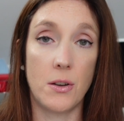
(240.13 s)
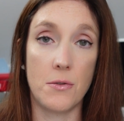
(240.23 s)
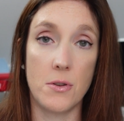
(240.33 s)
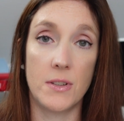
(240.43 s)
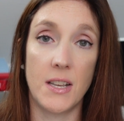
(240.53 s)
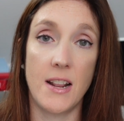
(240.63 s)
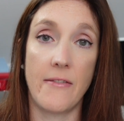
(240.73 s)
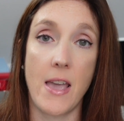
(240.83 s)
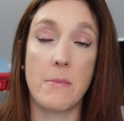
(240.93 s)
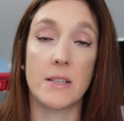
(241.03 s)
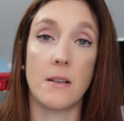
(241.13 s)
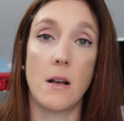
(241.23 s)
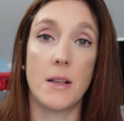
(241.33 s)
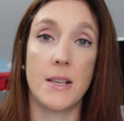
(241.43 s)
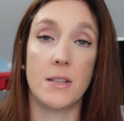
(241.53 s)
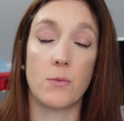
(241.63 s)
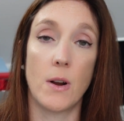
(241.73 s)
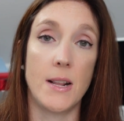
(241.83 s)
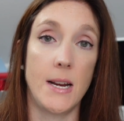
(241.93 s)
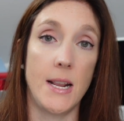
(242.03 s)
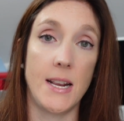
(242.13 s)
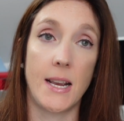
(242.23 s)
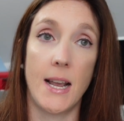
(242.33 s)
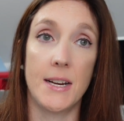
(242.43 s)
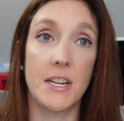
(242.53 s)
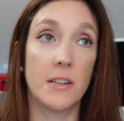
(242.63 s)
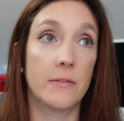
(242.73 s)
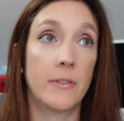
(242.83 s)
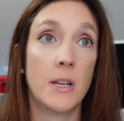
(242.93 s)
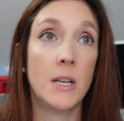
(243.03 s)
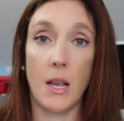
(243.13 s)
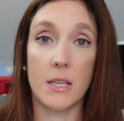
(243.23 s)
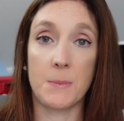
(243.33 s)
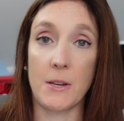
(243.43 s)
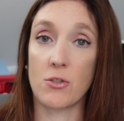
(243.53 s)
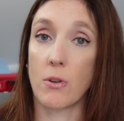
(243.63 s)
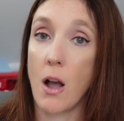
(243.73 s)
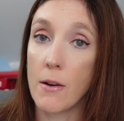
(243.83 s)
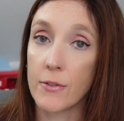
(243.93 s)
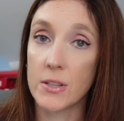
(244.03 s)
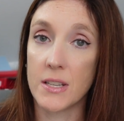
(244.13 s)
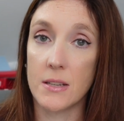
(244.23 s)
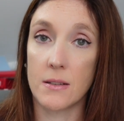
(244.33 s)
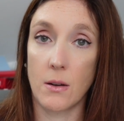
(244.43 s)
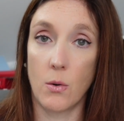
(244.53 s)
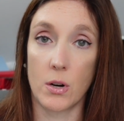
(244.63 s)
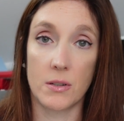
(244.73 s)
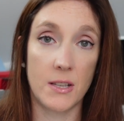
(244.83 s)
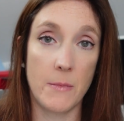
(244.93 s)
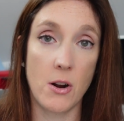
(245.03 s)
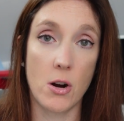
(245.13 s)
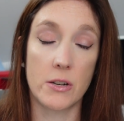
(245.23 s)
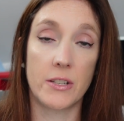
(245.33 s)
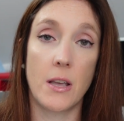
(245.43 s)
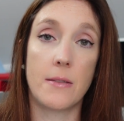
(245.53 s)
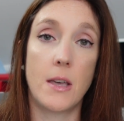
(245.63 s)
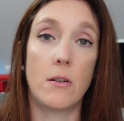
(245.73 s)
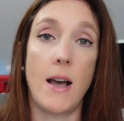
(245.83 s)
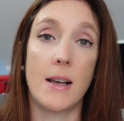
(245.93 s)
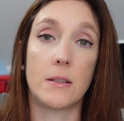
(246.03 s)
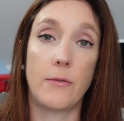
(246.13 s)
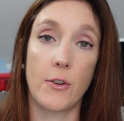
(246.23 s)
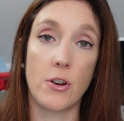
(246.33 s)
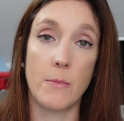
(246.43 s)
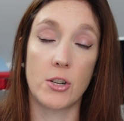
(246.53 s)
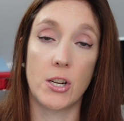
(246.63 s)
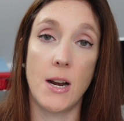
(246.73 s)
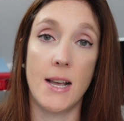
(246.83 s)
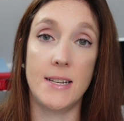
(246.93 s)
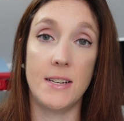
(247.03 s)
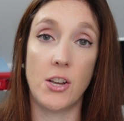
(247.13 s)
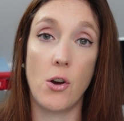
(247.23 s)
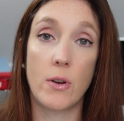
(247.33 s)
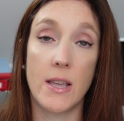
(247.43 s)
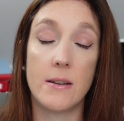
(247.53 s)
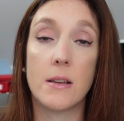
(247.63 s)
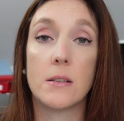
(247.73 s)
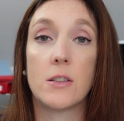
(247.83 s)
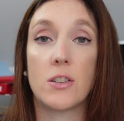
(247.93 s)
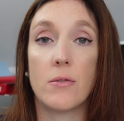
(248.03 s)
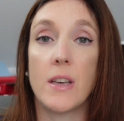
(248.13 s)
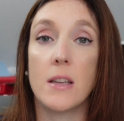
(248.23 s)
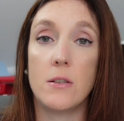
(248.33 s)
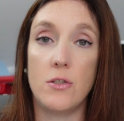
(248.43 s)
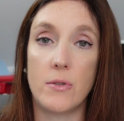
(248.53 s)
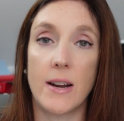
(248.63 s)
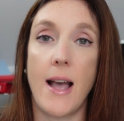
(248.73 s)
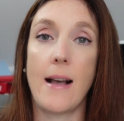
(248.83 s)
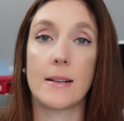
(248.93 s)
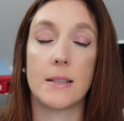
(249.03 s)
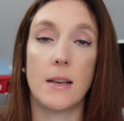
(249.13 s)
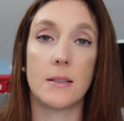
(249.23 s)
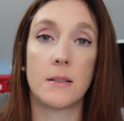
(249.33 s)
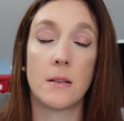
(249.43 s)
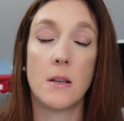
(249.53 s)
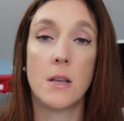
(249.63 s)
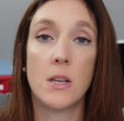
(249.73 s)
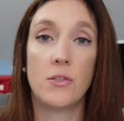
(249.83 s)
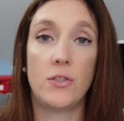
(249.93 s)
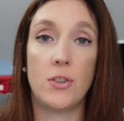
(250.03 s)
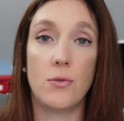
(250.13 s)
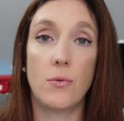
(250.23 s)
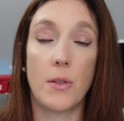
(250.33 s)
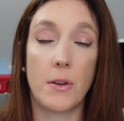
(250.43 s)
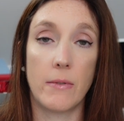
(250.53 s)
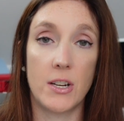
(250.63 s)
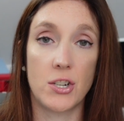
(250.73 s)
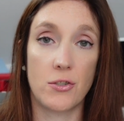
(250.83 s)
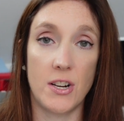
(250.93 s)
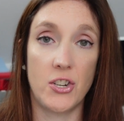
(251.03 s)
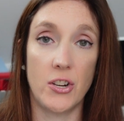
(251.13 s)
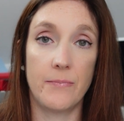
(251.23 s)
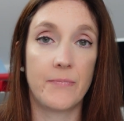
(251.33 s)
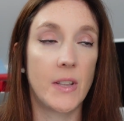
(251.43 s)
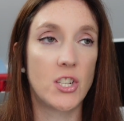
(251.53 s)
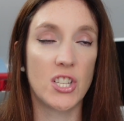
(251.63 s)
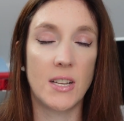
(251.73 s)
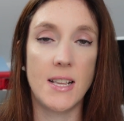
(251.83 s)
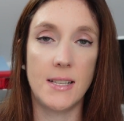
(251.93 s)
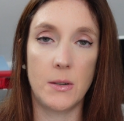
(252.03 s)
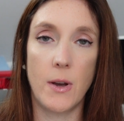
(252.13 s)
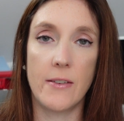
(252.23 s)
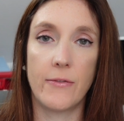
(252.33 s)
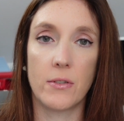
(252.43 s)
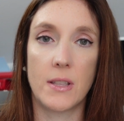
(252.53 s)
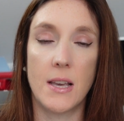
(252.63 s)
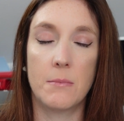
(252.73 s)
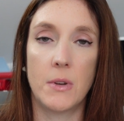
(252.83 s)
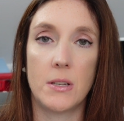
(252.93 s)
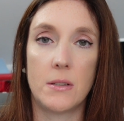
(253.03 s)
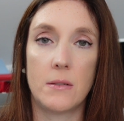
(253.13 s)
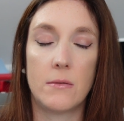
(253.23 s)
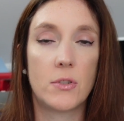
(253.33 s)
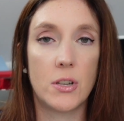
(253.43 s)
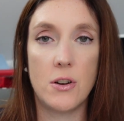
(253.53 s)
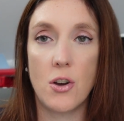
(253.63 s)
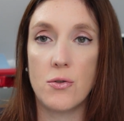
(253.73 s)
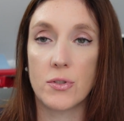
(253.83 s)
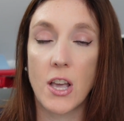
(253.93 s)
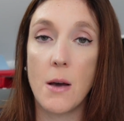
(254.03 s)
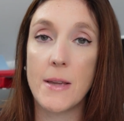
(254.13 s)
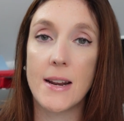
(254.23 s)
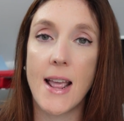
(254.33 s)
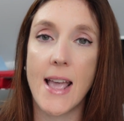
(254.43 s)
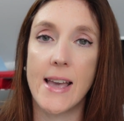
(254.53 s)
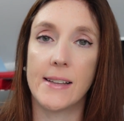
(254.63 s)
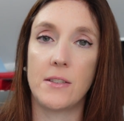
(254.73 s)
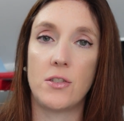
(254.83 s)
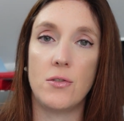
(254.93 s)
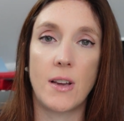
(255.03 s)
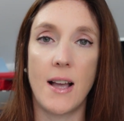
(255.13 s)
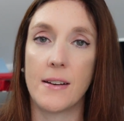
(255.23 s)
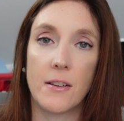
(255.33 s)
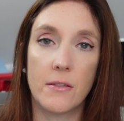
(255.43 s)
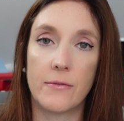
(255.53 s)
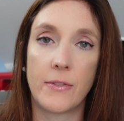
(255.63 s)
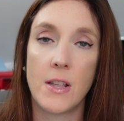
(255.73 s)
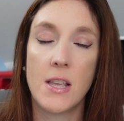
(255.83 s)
use it if Amazon is running any kind of special conferences or seminars. They'll ask for your merchant ID token so that you get access to the registration. It's just an easy way for them to know who's coming and to kind of